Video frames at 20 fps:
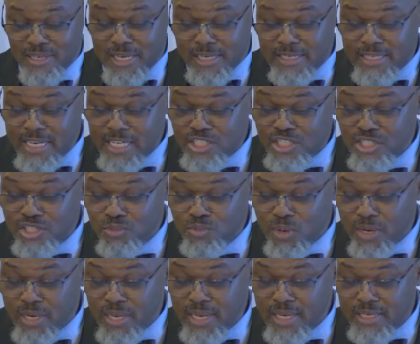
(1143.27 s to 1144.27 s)
And this is
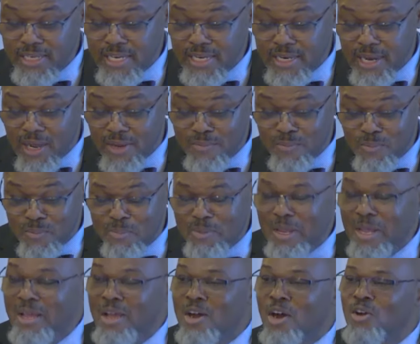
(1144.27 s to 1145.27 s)
what he did
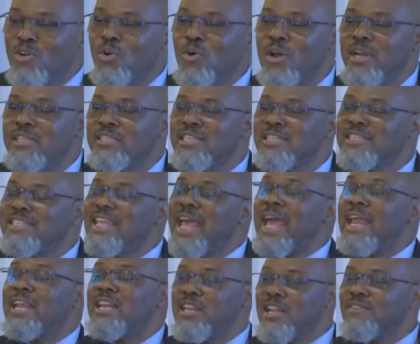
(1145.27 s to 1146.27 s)
according to
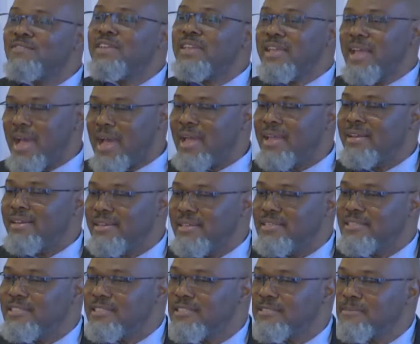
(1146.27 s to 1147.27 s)
that loving
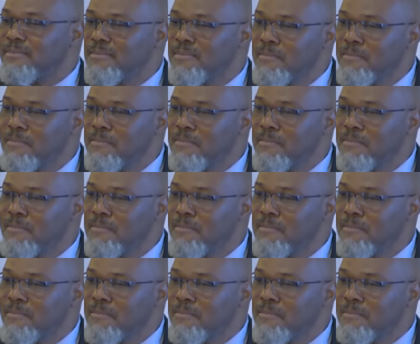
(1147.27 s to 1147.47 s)
kindness.